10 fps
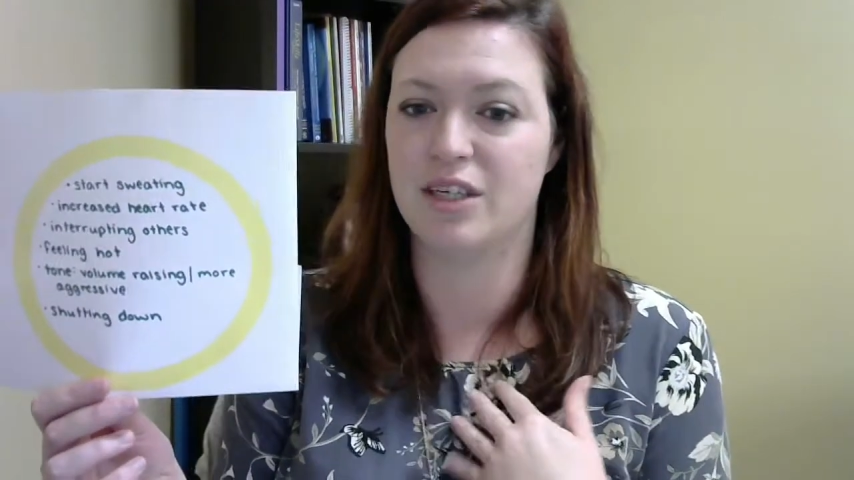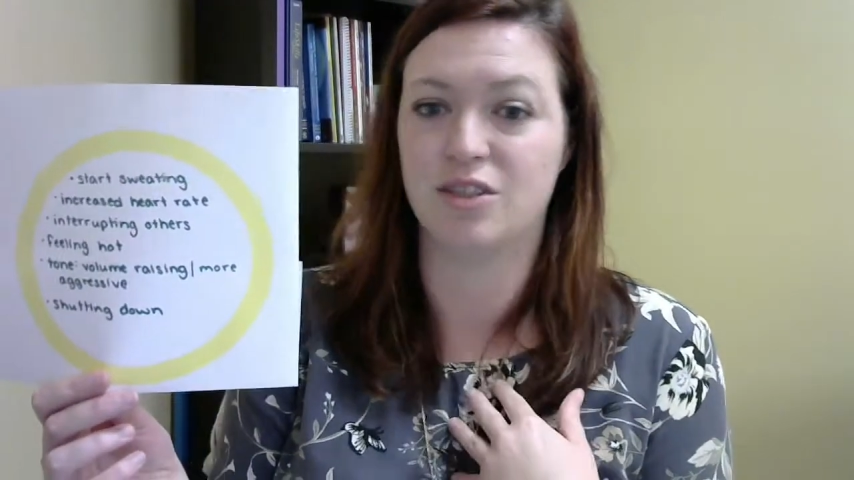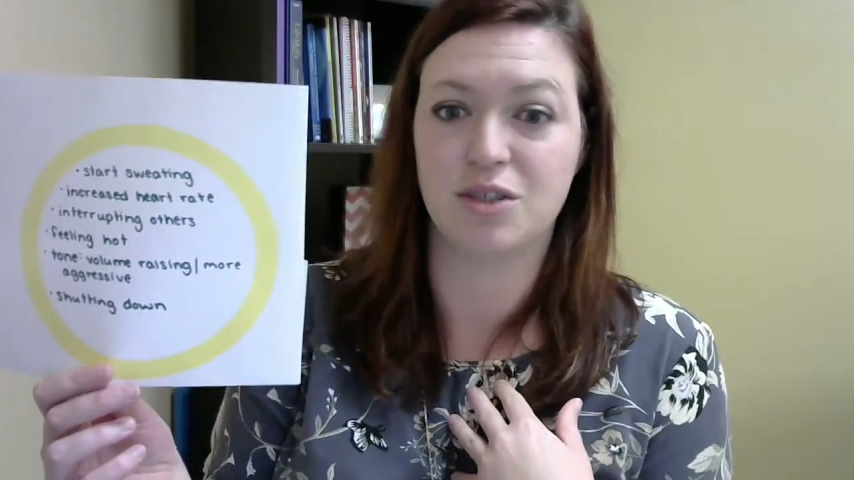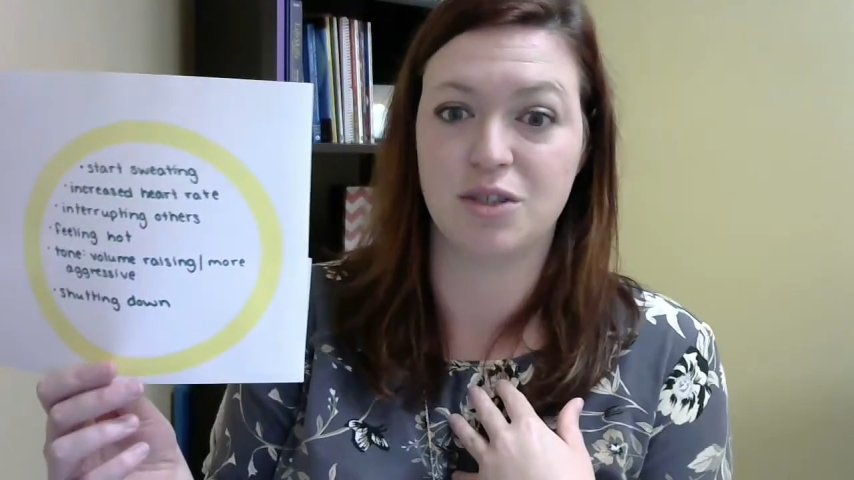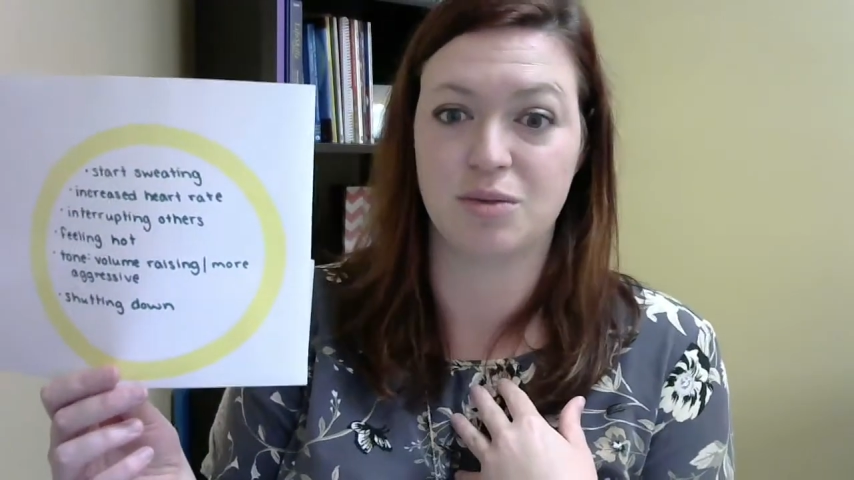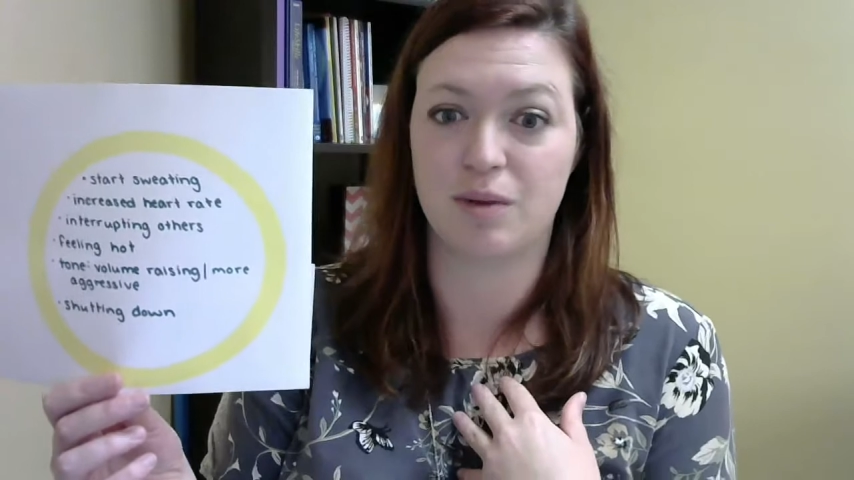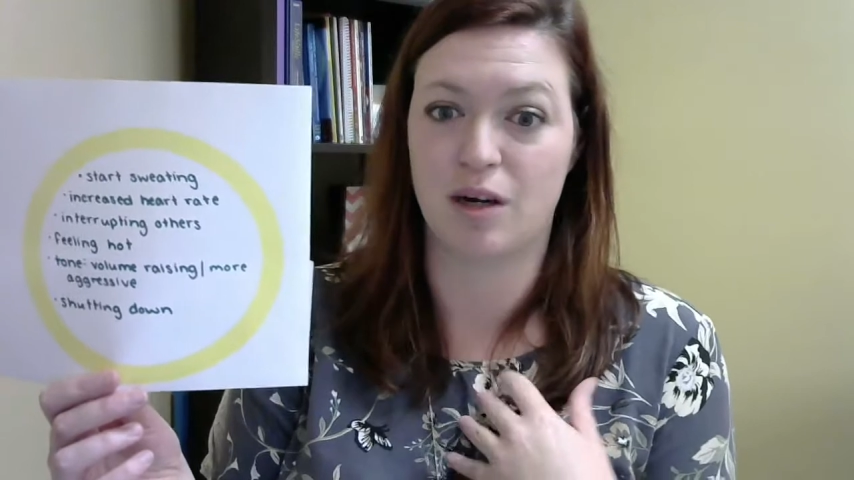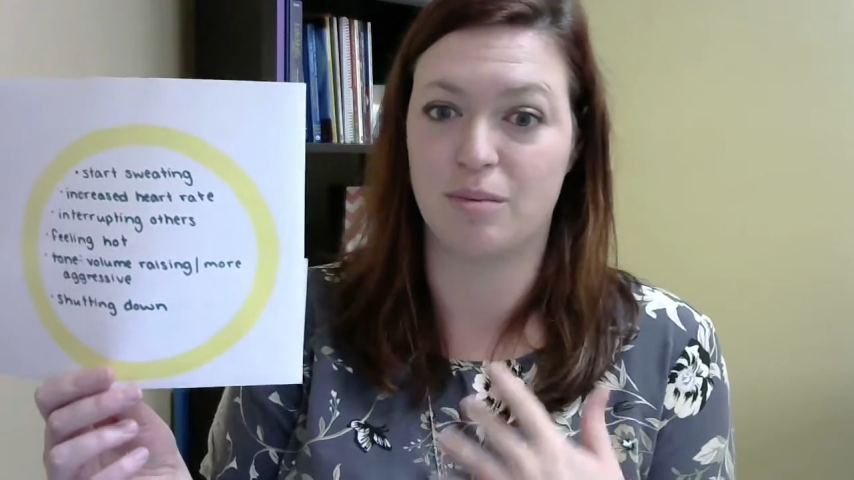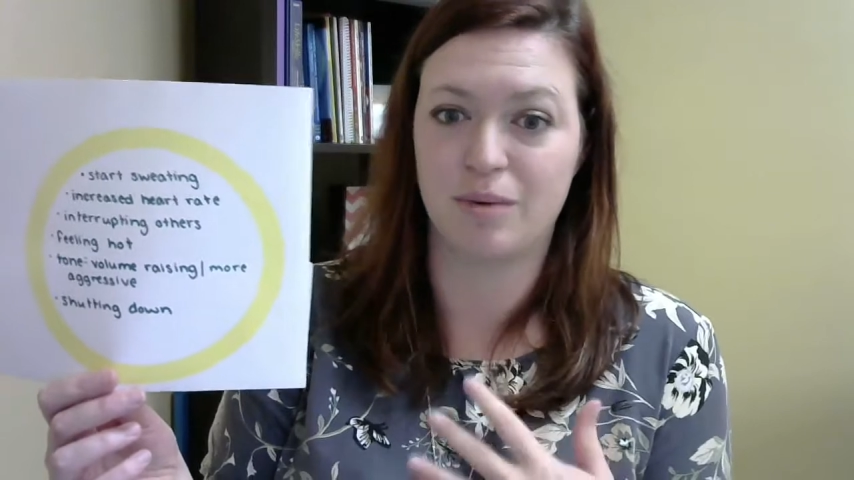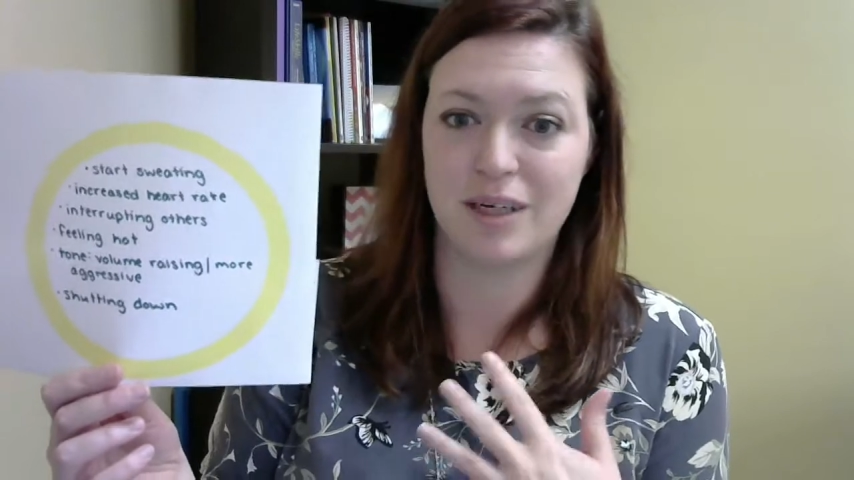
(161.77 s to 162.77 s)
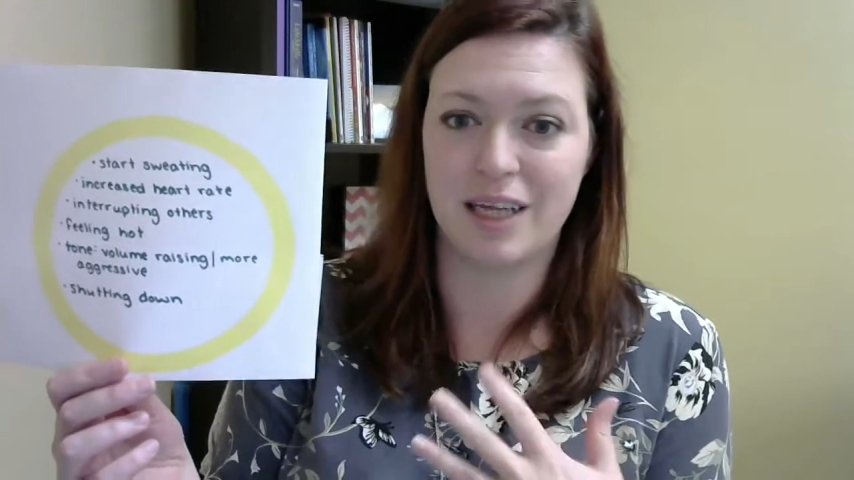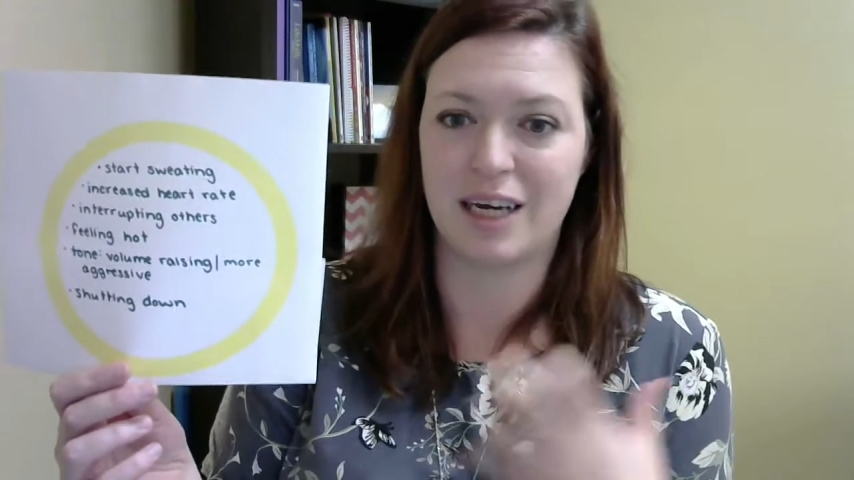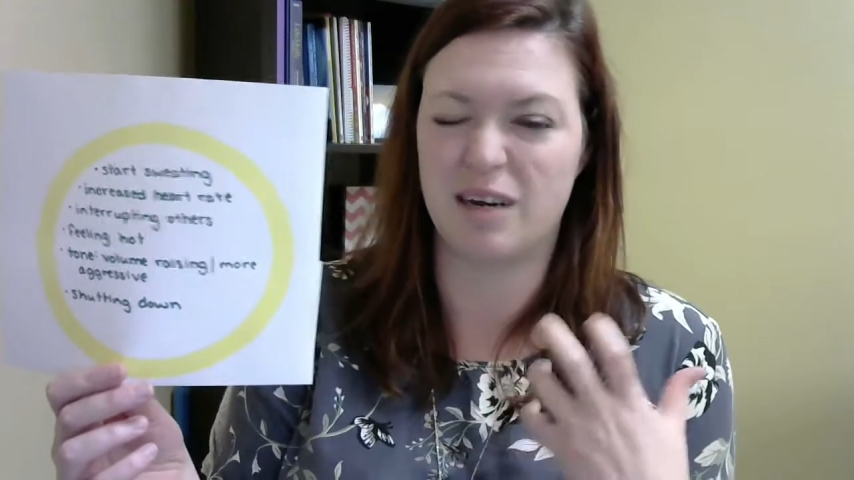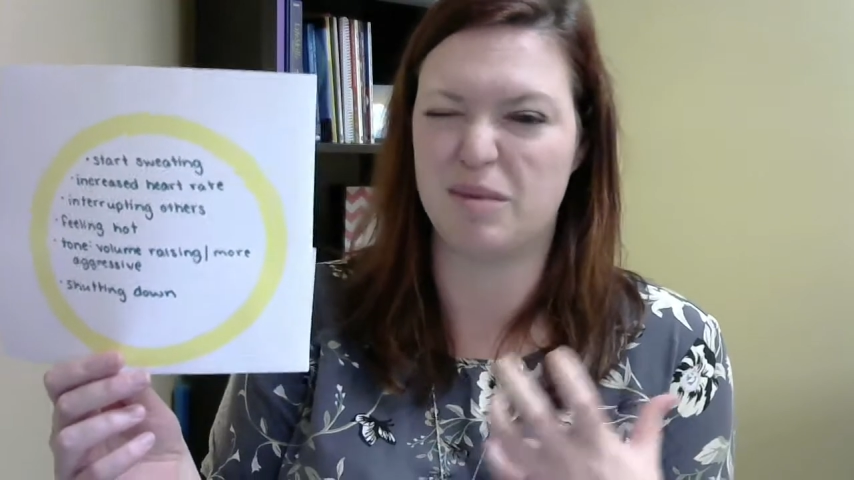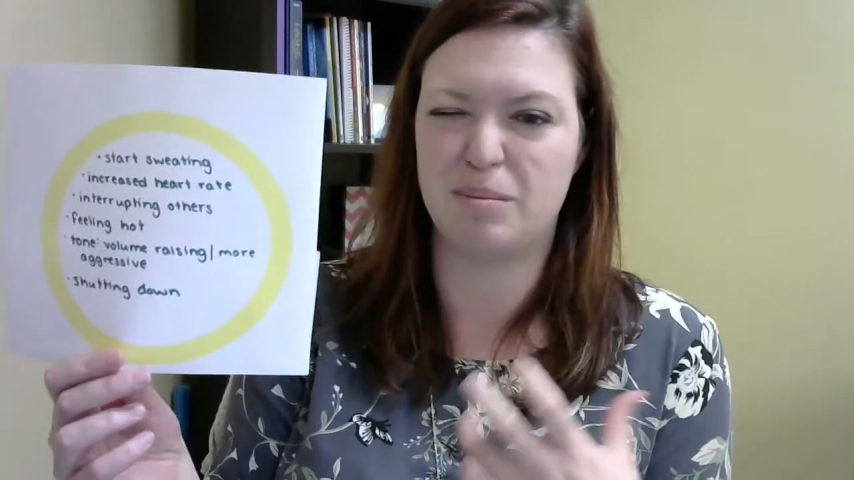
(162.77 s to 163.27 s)
issues with our
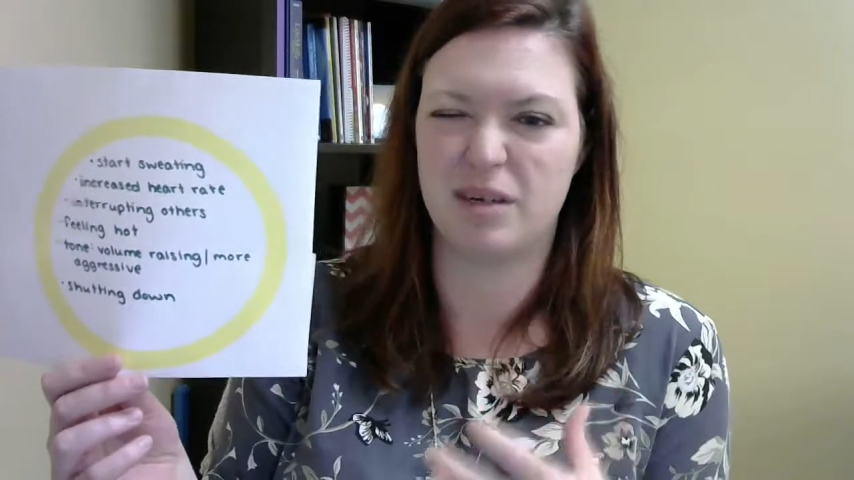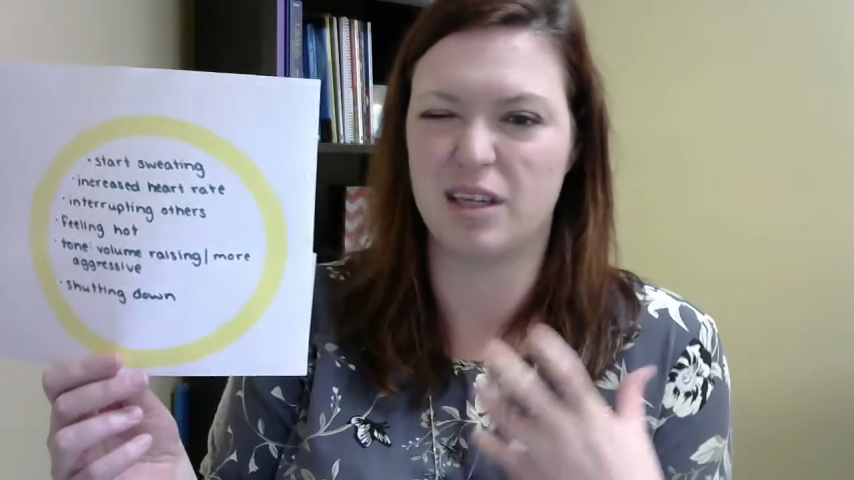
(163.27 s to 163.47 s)
breathing and might be